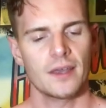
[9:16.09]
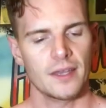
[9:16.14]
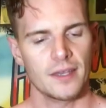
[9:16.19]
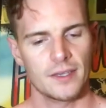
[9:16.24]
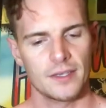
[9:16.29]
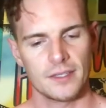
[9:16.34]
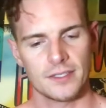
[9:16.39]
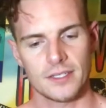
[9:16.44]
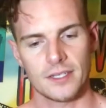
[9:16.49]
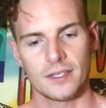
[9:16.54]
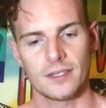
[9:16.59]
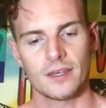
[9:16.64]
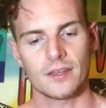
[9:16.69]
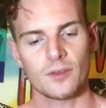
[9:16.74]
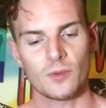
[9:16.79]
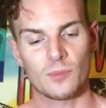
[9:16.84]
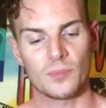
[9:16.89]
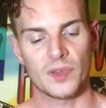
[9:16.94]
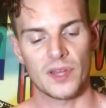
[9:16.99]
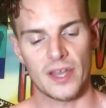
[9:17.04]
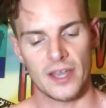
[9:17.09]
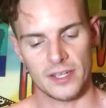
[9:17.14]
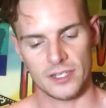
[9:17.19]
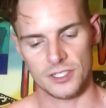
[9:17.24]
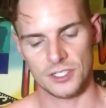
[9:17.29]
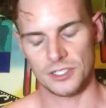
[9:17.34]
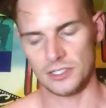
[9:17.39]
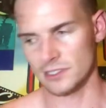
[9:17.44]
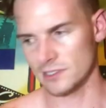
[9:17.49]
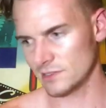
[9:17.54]
is another black
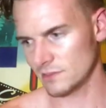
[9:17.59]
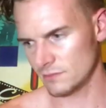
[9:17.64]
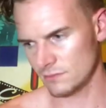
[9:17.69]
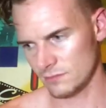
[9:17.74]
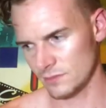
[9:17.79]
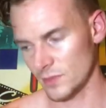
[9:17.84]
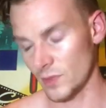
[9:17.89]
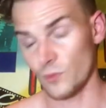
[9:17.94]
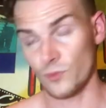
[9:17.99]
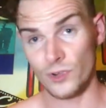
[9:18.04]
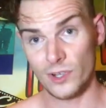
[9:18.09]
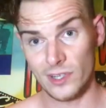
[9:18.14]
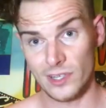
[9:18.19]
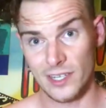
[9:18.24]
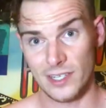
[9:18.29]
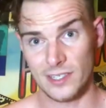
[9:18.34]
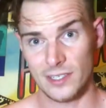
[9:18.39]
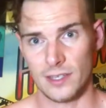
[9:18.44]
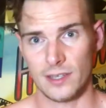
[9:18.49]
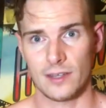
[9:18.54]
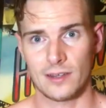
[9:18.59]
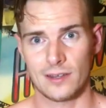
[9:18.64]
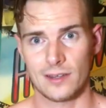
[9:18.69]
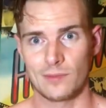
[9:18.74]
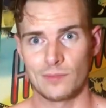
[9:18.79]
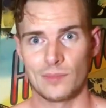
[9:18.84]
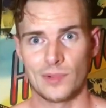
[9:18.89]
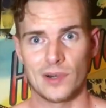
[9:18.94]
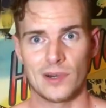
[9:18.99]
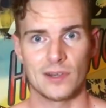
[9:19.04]
shirt. I'm realizing I
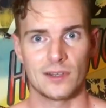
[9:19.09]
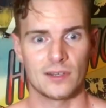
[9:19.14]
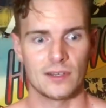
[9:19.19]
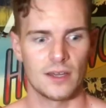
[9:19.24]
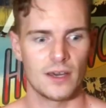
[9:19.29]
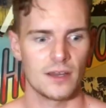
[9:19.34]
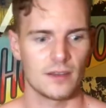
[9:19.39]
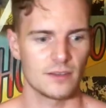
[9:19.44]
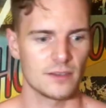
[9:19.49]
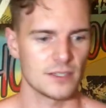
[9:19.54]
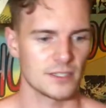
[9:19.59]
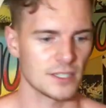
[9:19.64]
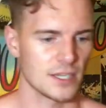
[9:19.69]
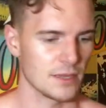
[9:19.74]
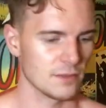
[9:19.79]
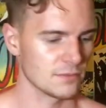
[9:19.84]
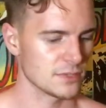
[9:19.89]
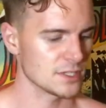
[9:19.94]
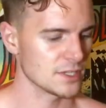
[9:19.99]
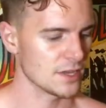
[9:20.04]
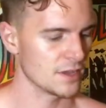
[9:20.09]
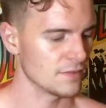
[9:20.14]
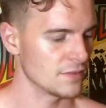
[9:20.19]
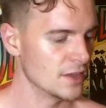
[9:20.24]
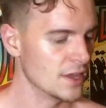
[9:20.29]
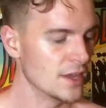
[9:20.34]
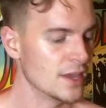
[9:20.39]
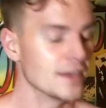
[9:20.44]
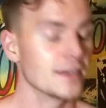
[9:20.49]
kind of bought a lot of the same stuff.